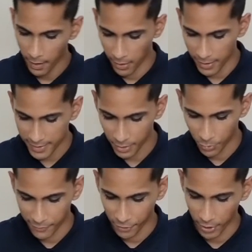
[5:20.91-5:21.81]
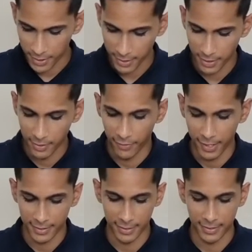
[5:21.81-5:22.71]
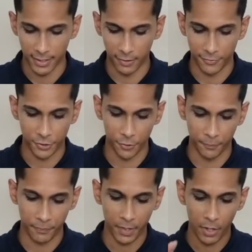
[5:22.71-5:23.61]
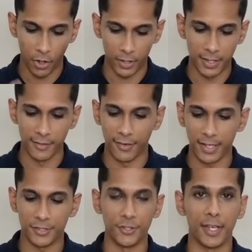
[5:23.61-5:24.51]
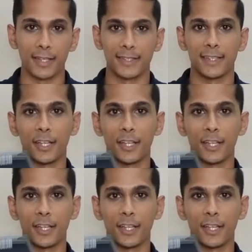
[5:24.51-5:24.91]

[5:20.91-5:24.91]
Lastly, we've got the device itself. So on the device, you can see that